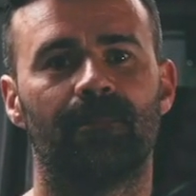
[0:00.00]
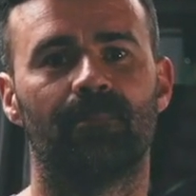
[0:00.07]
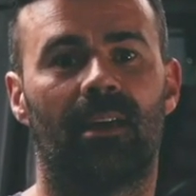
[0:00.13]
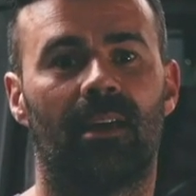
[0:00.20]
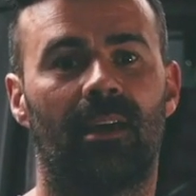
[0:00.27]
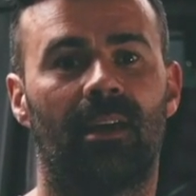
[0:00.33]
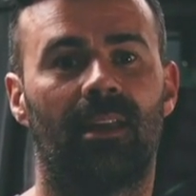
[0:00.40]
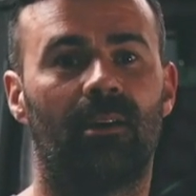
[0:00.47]

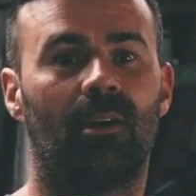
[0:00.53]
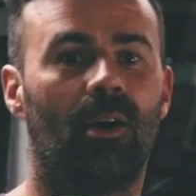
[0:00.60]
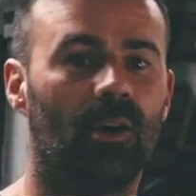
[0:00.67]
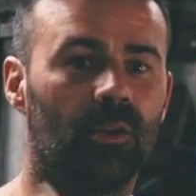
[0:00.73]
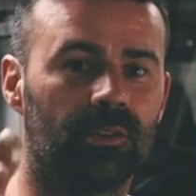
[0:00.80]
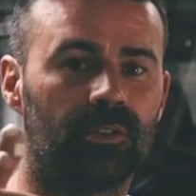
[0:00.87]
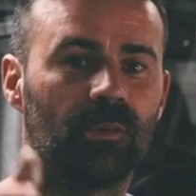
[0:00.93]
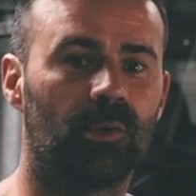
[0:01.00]
And I
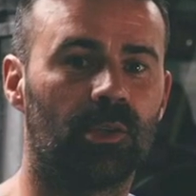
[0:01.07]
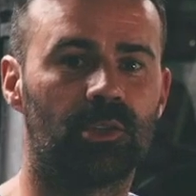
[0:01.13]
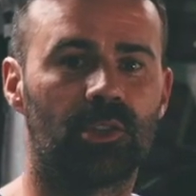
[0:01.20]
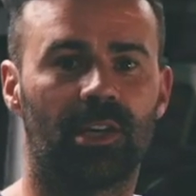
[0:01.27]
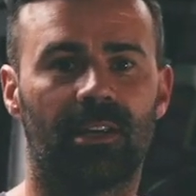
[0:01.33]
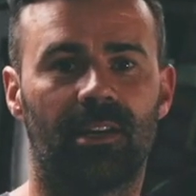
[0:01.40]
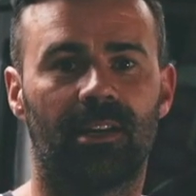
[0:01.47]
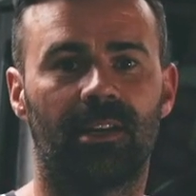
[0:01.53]
also want to
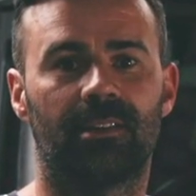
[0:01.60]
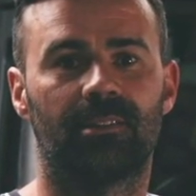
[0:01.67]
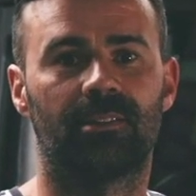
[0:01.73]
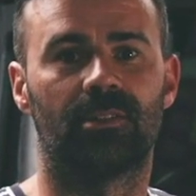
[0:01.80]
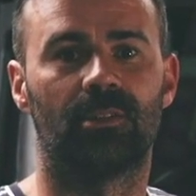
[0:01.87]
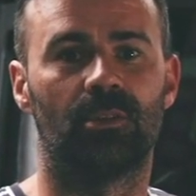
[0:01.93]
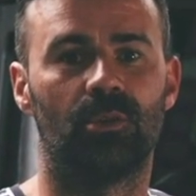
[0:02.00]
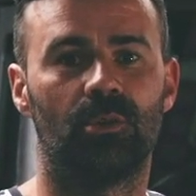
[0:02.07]
shout out
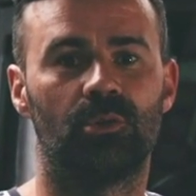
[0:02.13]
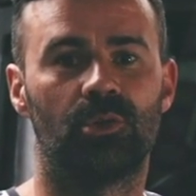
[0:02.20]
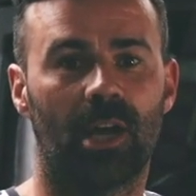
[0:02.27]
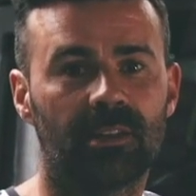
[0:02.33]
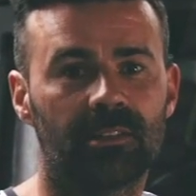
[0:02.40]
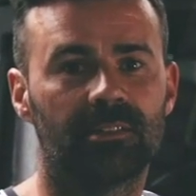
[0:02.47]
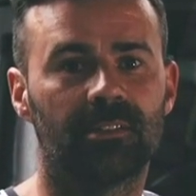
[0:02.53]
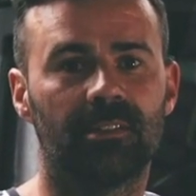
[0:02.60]
to
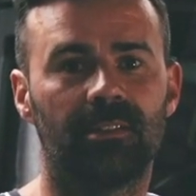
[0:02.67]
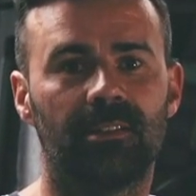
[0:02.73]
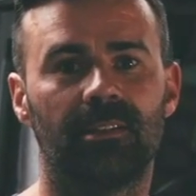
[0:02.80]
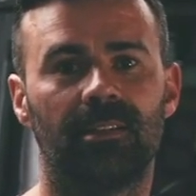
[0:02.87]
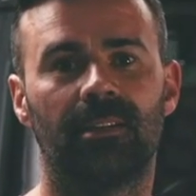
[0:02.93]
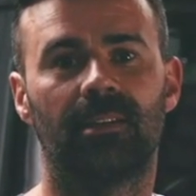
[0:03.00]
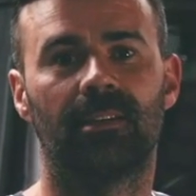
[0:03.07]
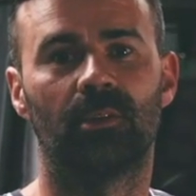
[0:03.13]

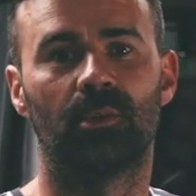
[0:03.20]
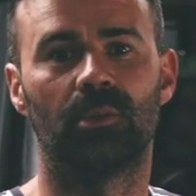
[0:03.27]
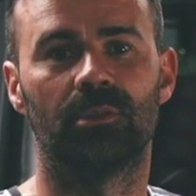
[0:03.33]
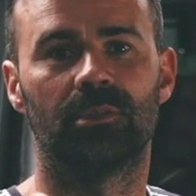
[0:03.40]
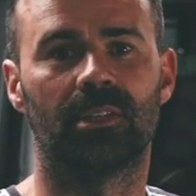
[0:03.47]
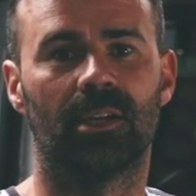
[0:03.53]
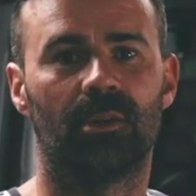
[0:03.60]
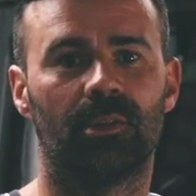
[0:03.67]
Jackson,
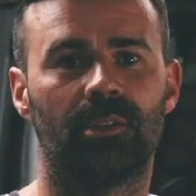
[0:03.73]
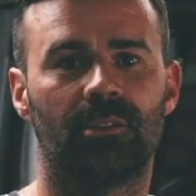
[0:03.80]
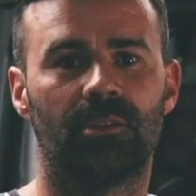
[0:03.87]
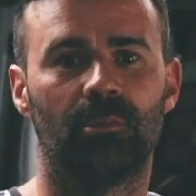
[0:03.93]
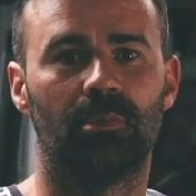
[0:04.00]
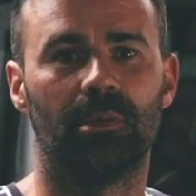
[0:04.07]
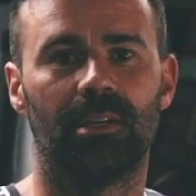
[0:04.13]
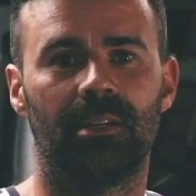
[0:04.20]
who's going to
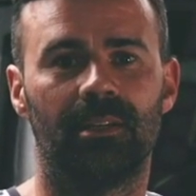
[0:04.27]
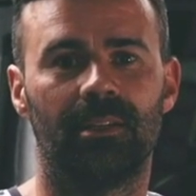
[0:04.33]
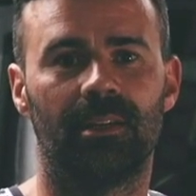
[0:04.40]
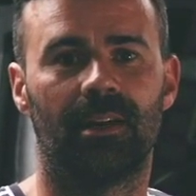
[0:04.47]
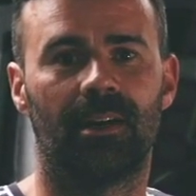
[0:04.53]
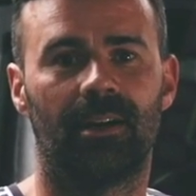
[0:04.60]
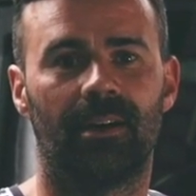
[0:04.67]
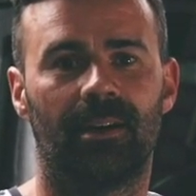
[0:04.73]
be
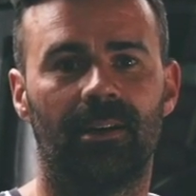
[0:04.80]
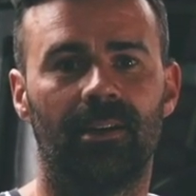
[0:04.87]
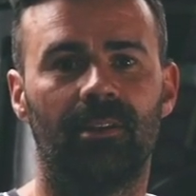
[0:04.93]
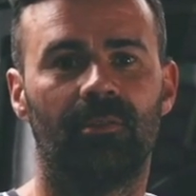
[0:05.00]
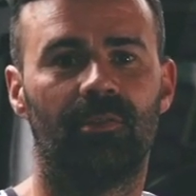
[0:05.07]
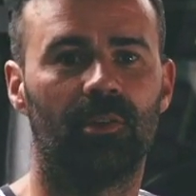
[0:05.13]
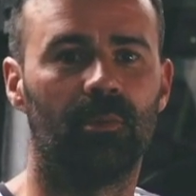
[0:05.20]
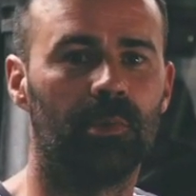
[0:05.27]

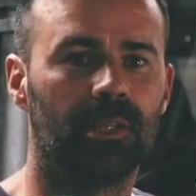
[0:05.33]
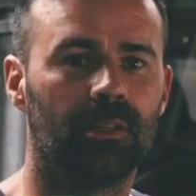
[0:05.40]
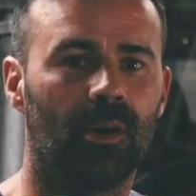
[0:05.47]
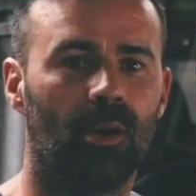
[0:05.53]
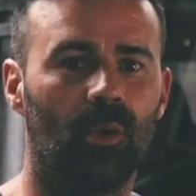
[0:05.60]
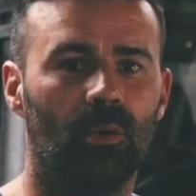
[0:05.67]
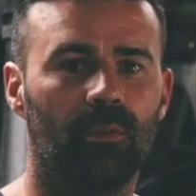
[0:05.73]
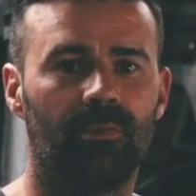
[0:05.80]
filming the whole